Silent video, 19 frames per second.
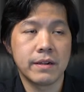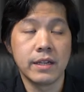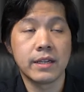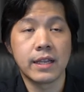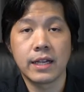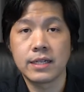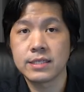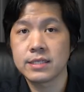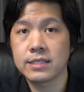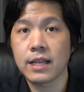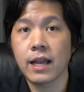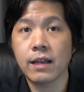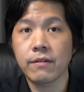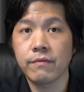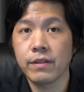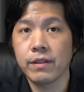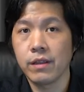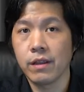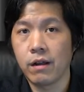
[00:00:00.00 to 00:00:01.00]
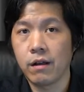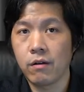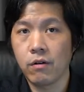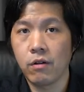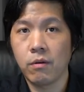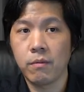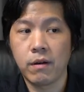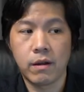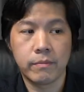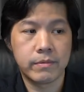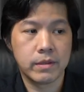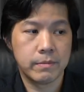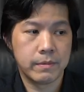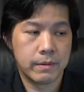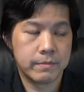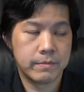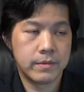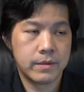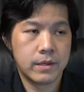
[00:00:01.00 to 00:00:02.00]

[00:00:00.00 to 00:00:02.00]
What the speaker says: it can stuck with the global optimum.